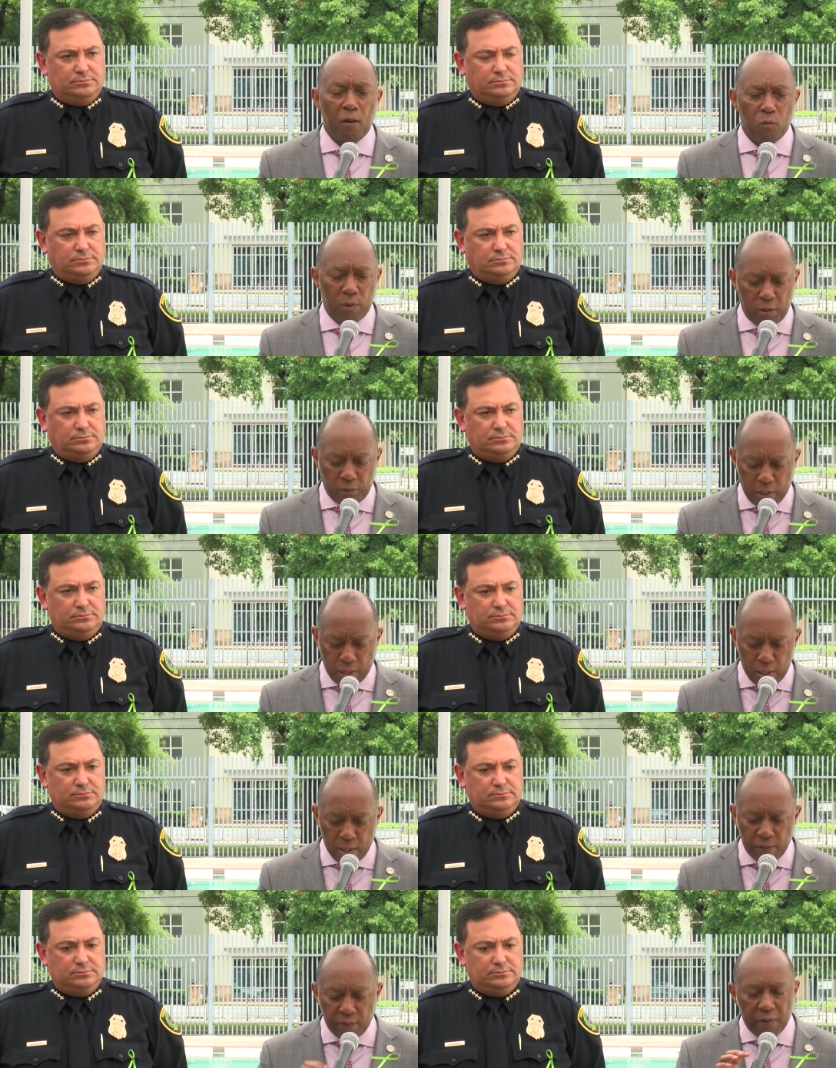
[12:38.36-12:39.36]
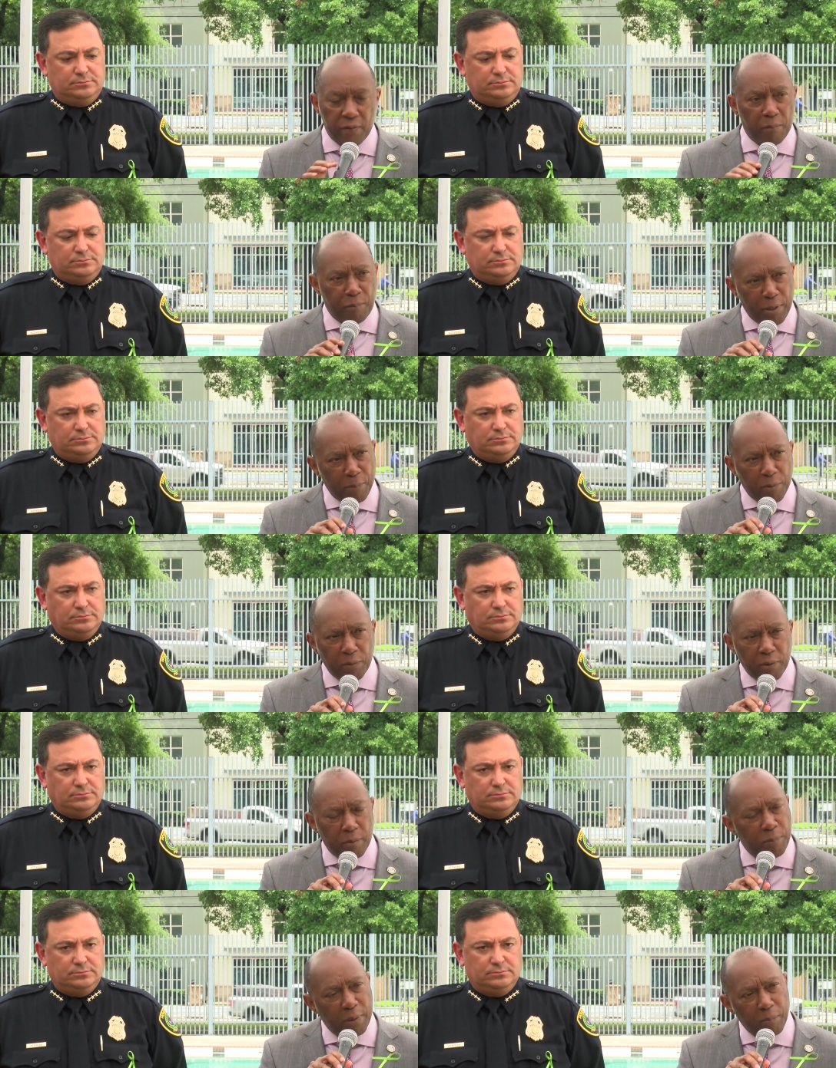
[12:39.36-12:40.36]
Speaker 1: Well, the people,
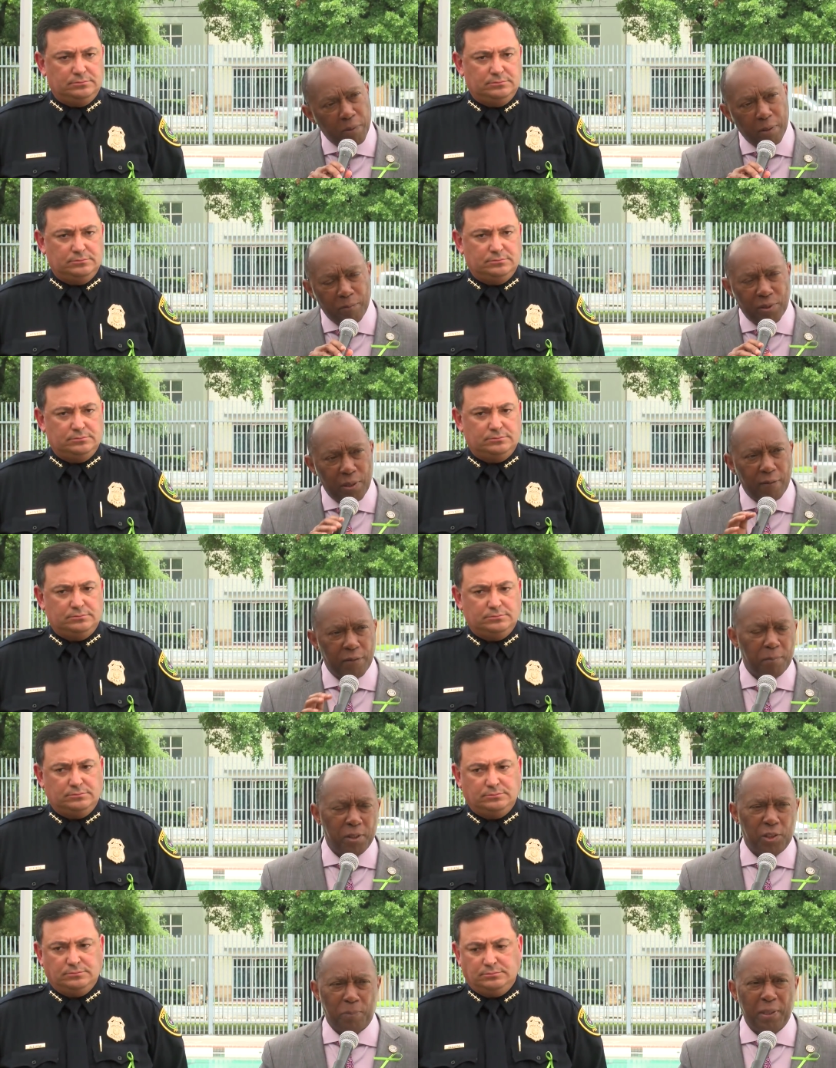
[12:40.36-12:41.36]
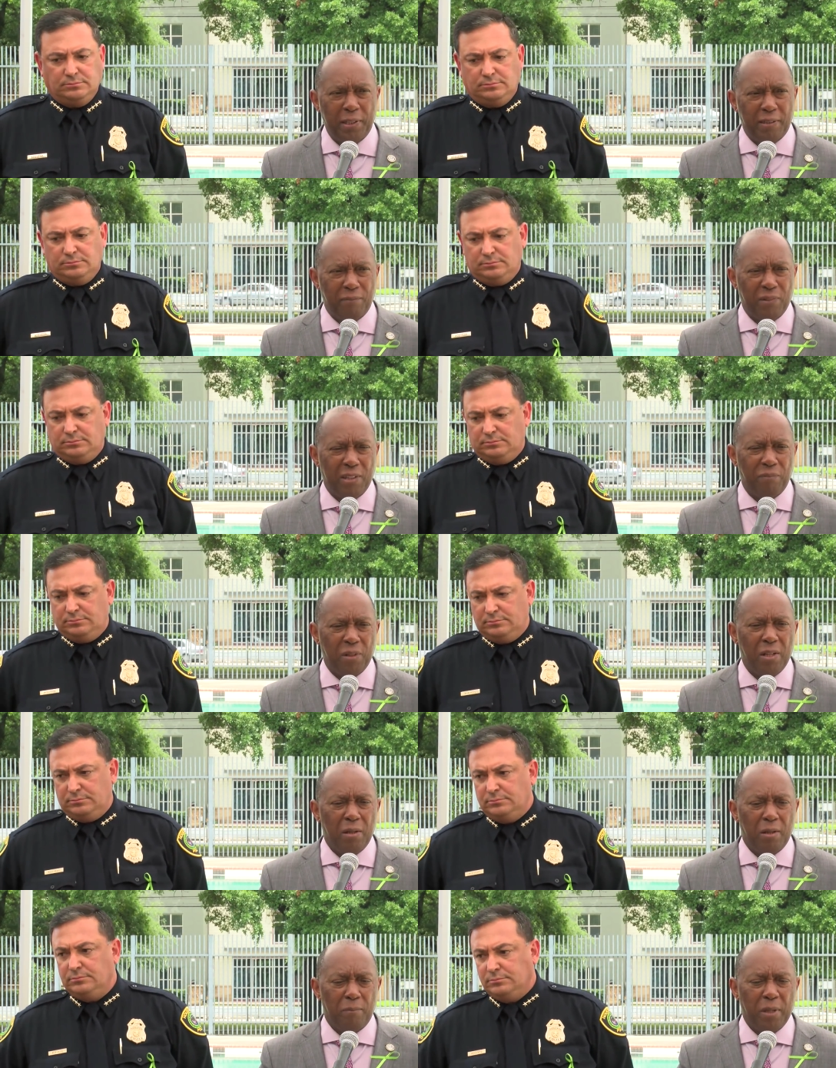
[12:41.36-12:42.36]
the people themselves must speak.
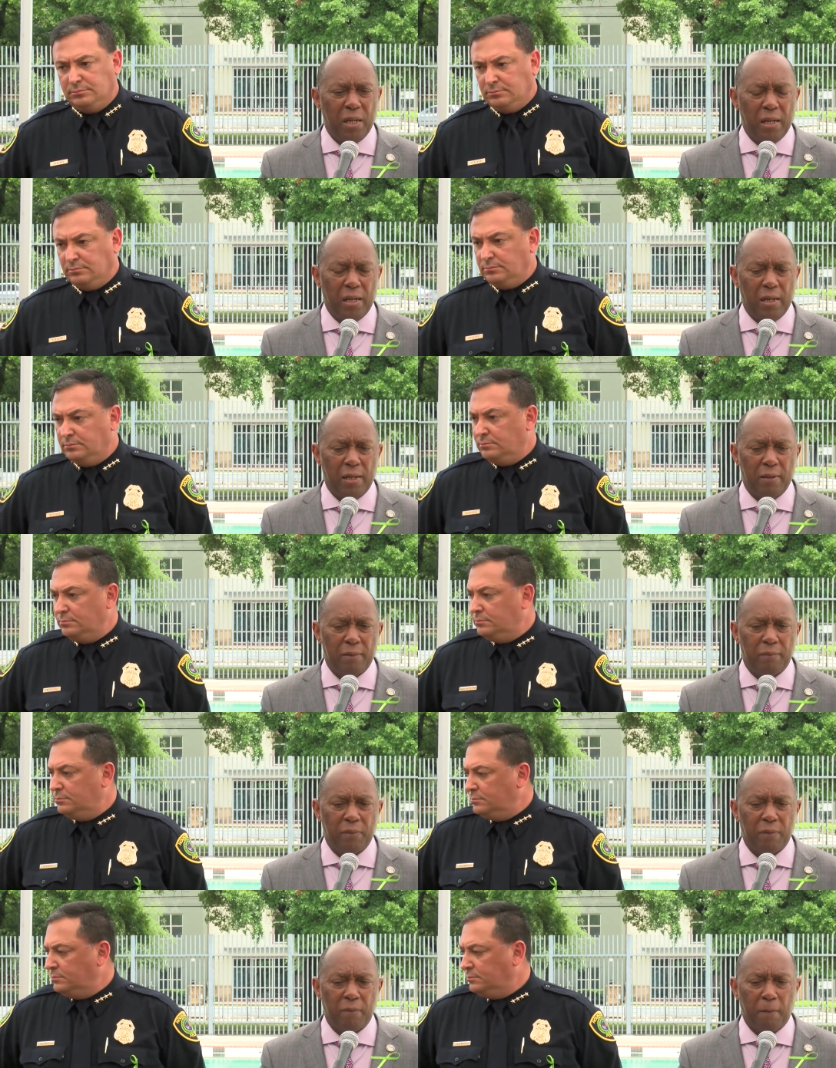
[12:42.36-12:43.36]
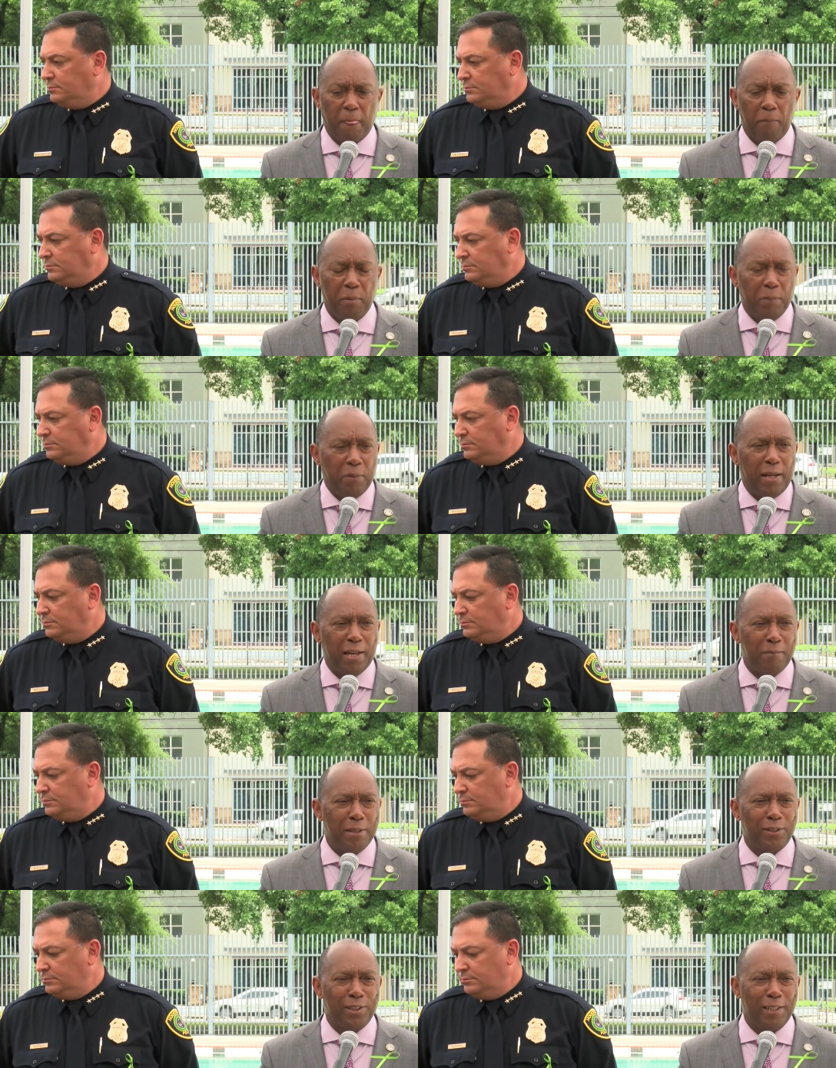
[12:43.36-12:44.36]
Um, people like
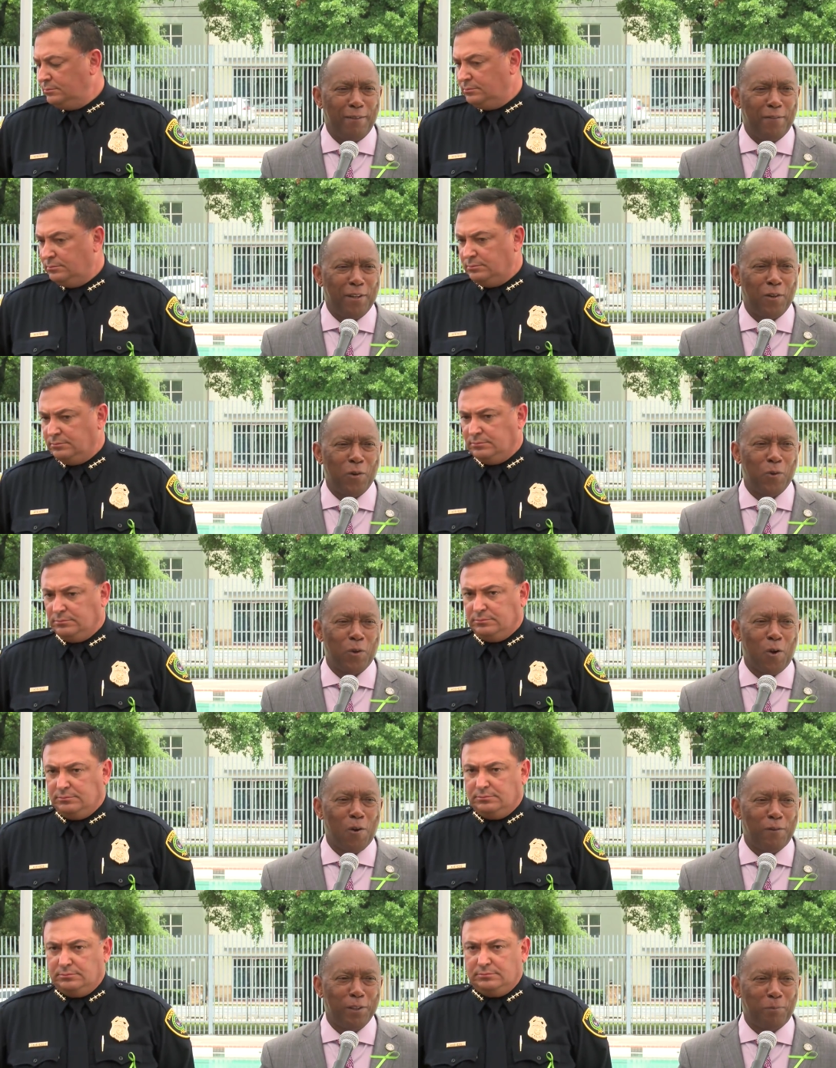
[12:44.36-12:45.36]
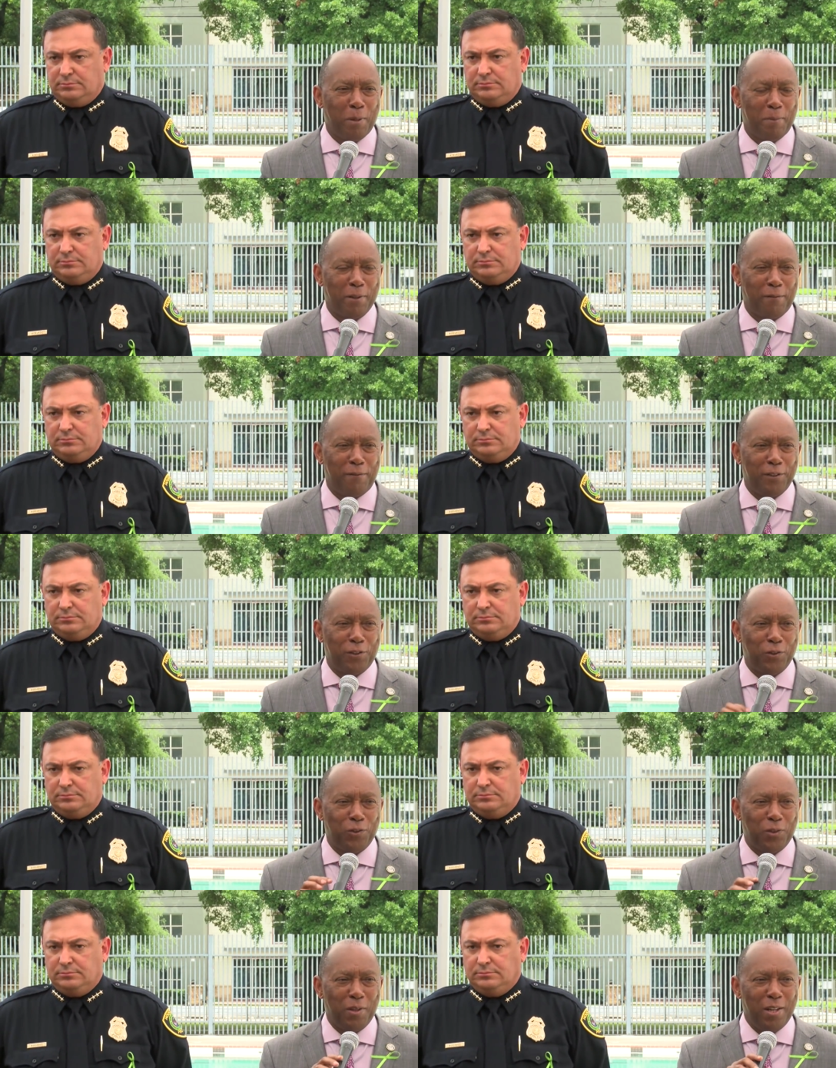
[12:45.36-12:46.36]
myself that hold office, public
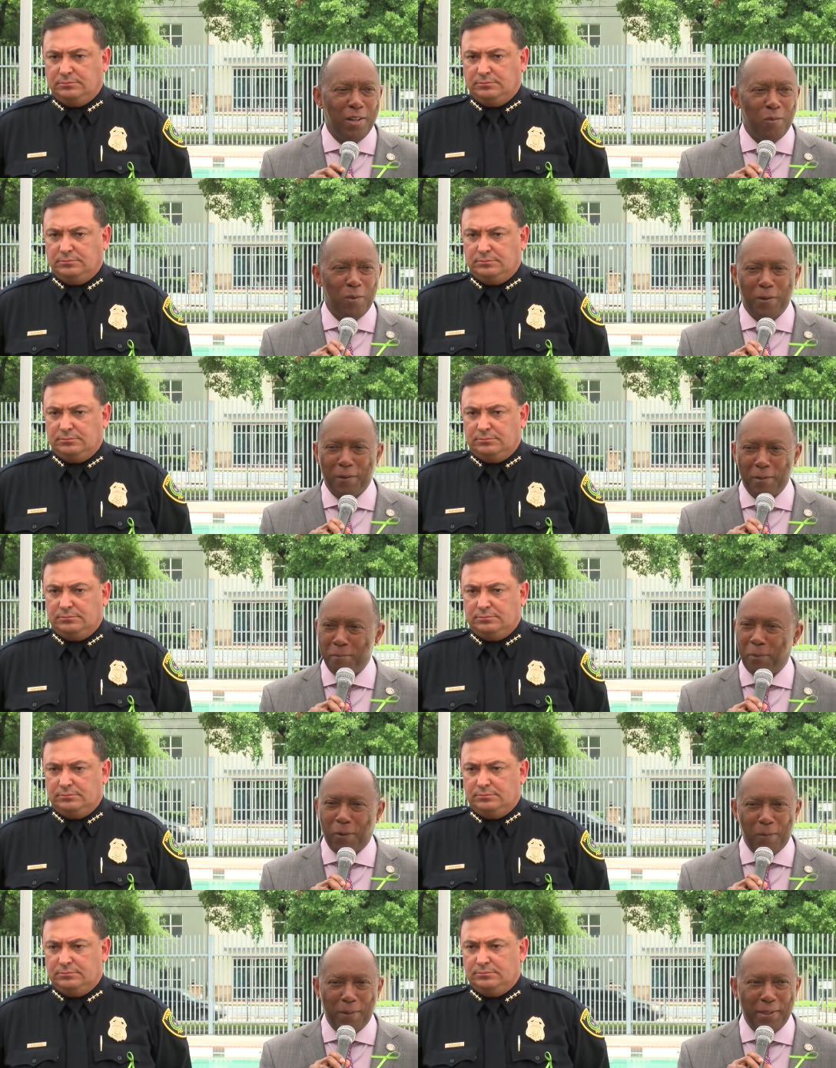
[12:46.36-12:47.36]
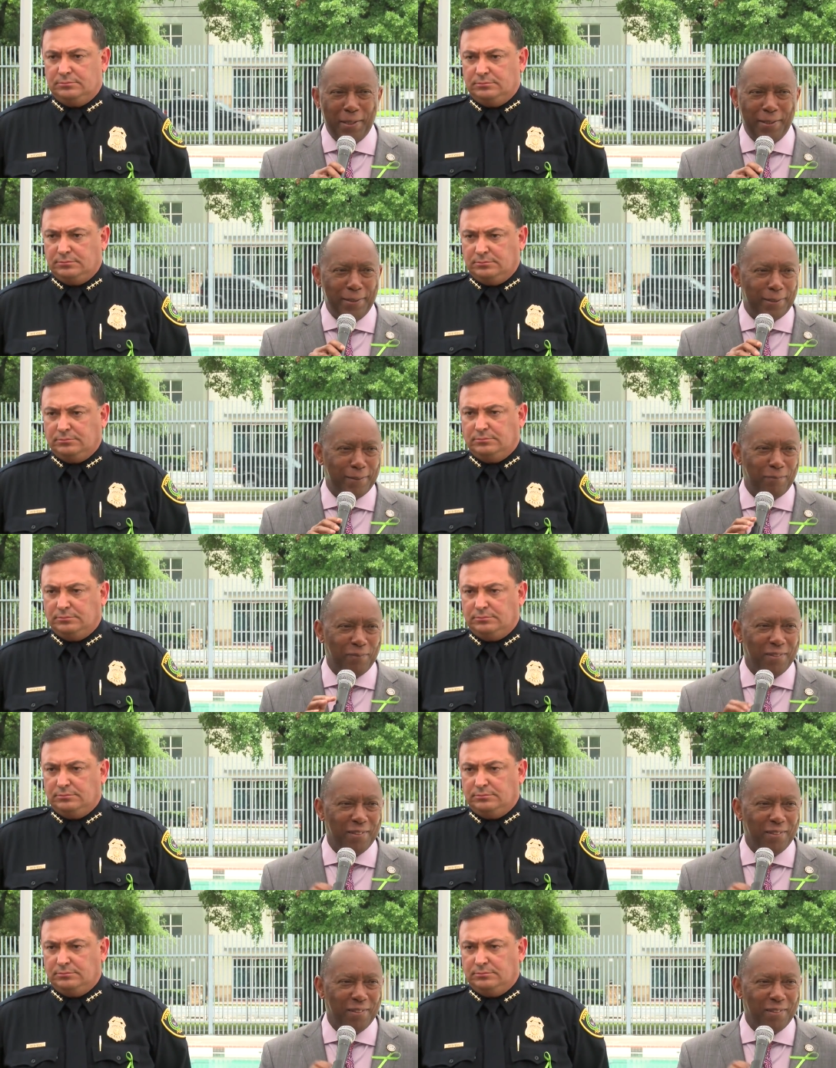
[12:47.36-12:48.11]
officials, we are employees.